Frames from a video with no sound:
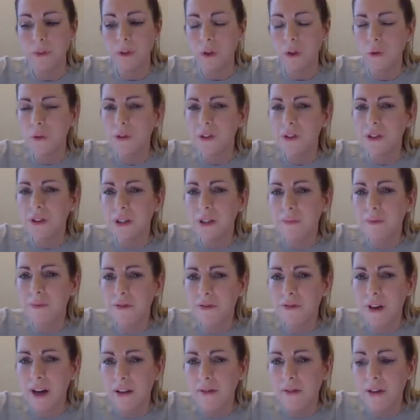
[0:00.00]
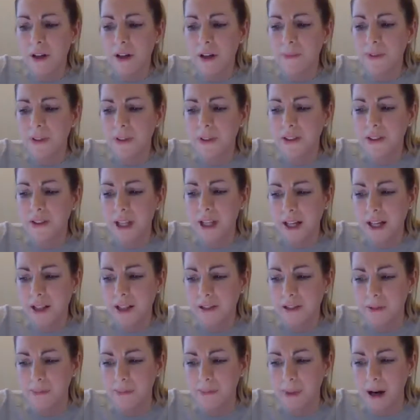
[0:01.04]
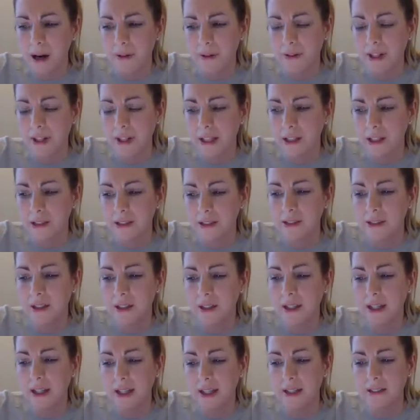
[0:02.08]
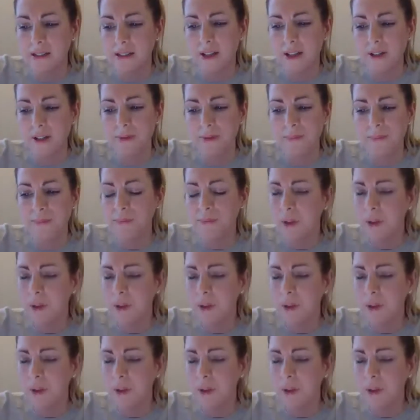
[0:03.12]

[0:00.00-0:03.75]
"You seem very upset about this," he said.